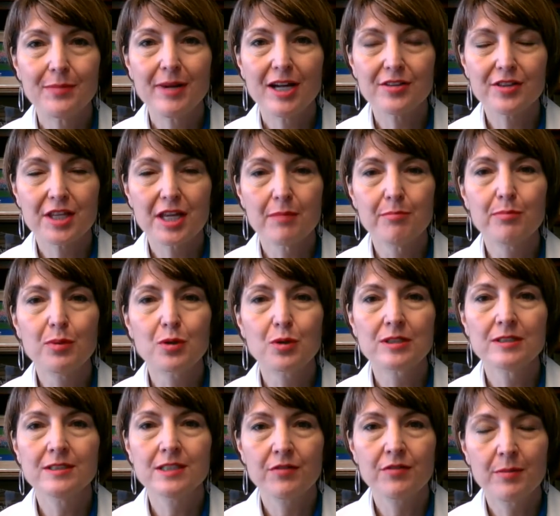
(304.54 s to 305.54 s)
about the
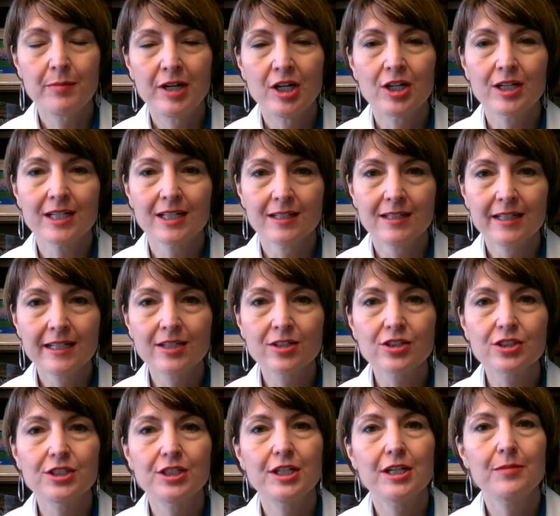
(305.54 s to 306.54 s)
importance of American
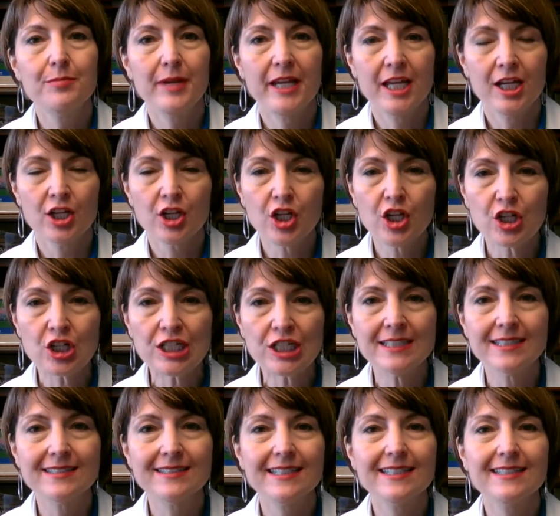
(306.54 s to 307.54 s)
leadership in curing
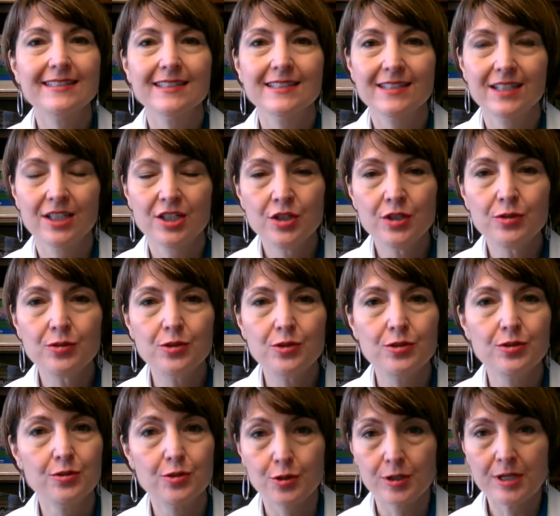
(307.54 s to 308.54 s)
diseases and new
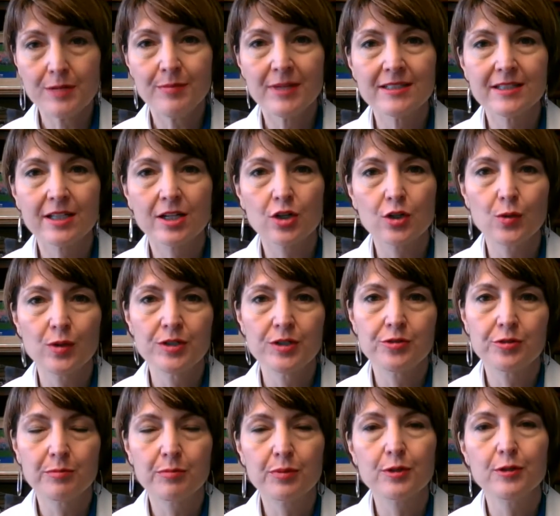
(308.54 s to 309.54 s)
treatments that are going to
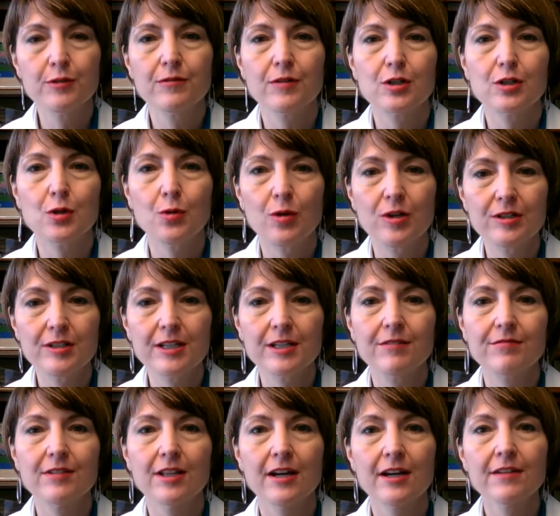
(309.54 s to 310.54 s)
improve our quality of
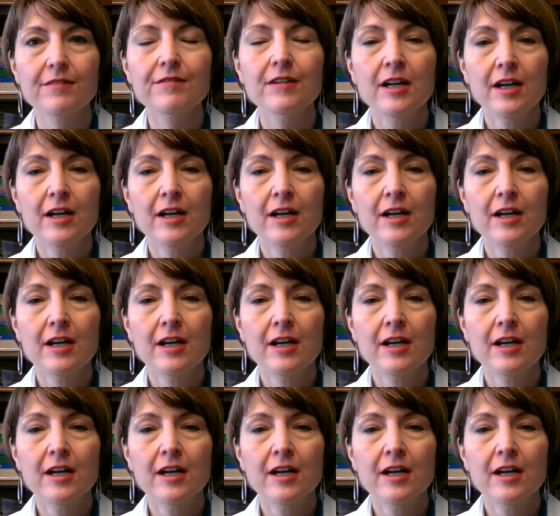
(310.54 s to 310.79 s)
life.